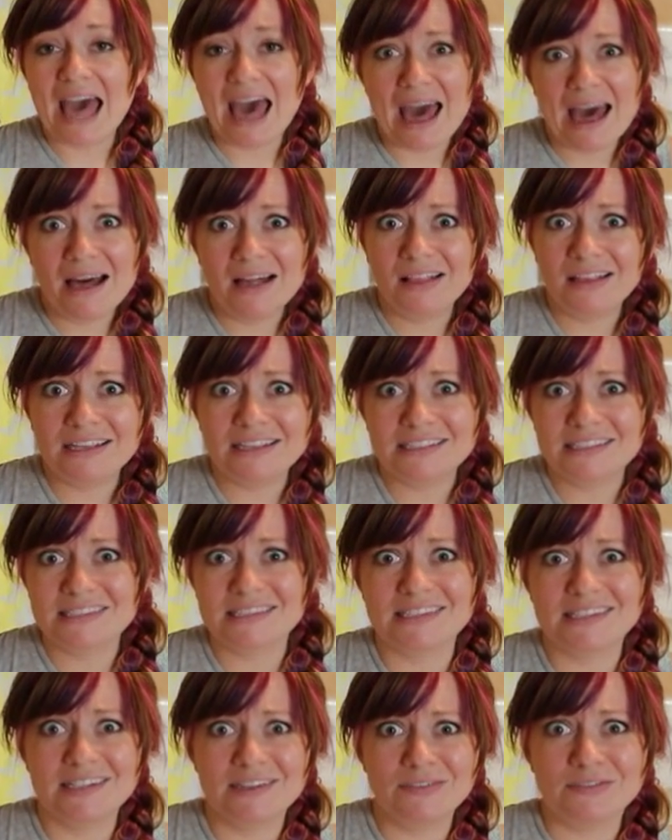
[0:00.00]
hell
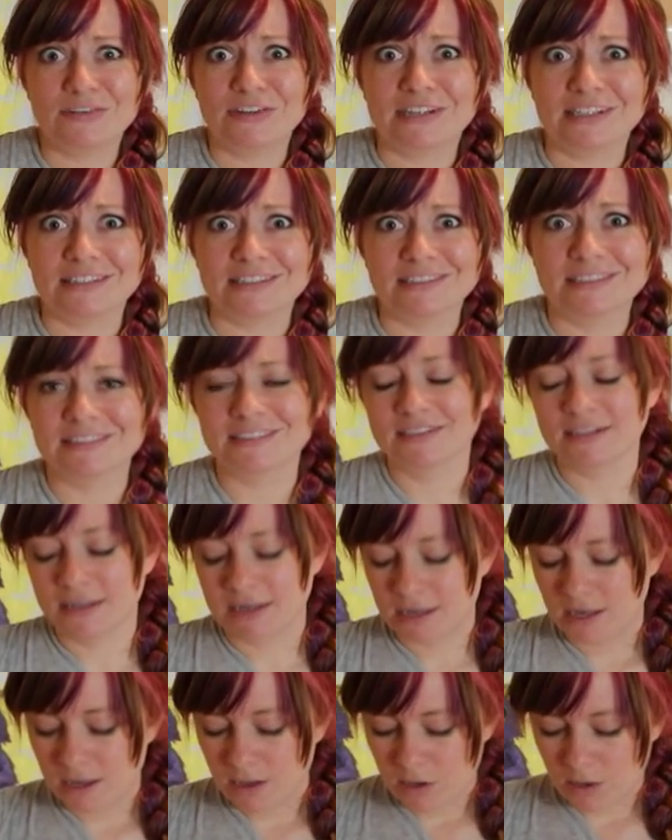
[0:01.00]
is the difference?
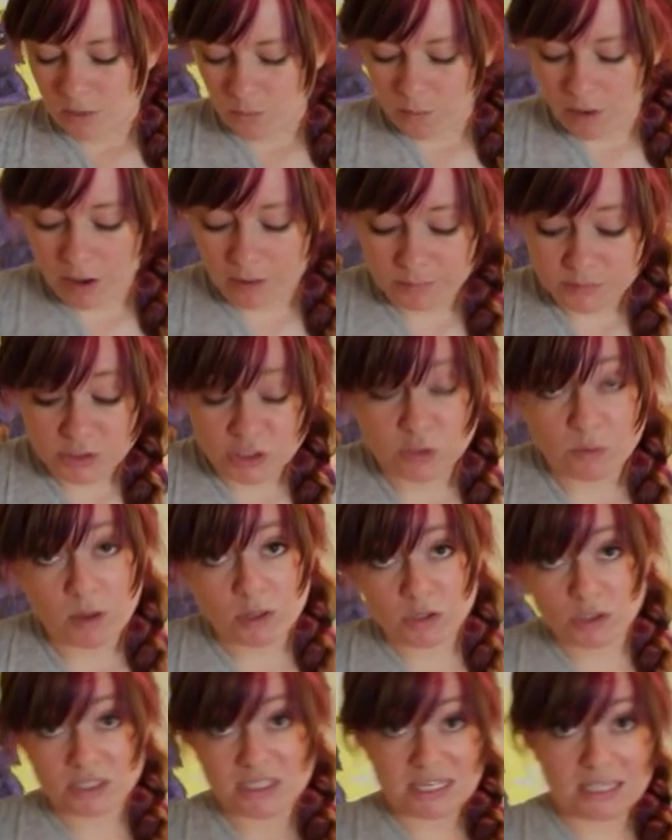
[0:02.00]
Well, to
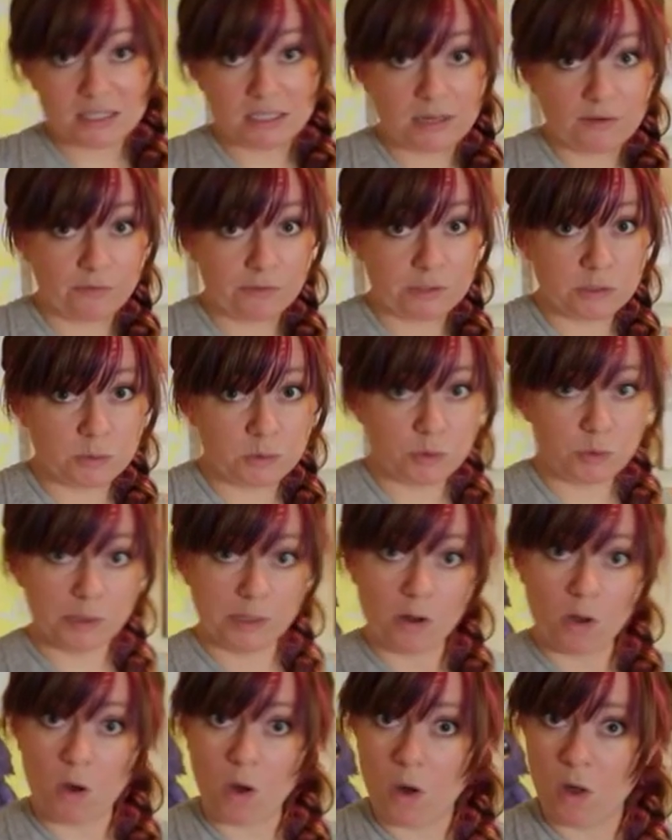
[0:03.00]
understand the difference
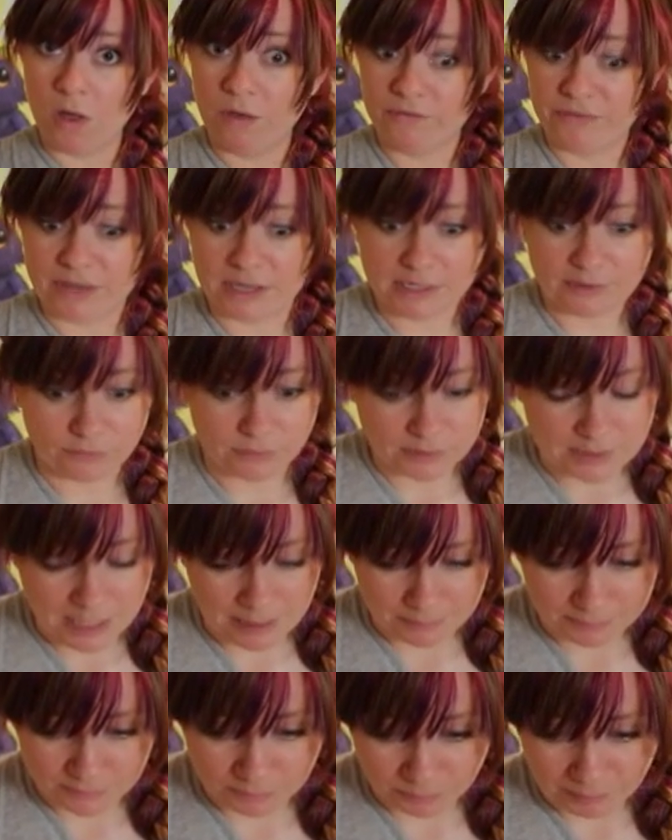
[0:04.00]
between all of the different
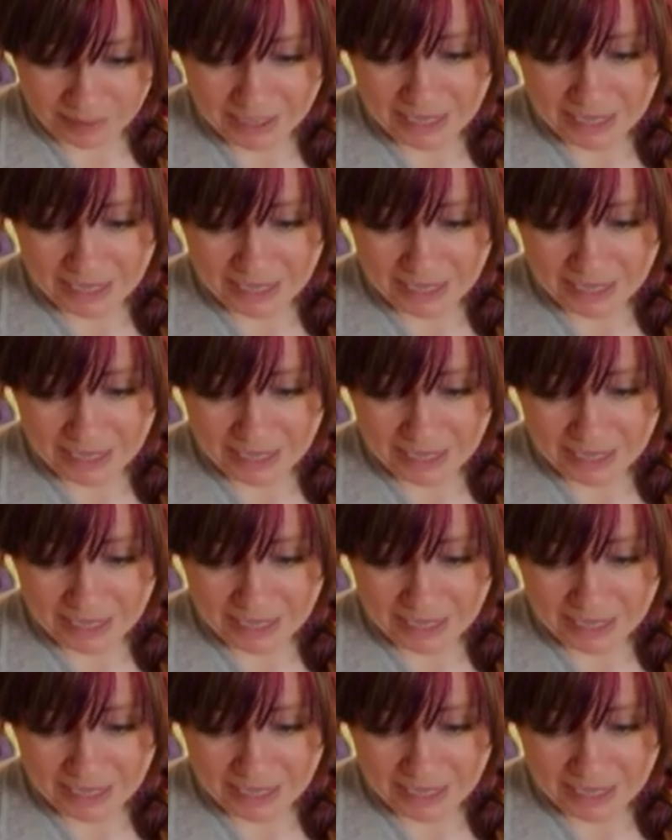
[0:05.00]
types of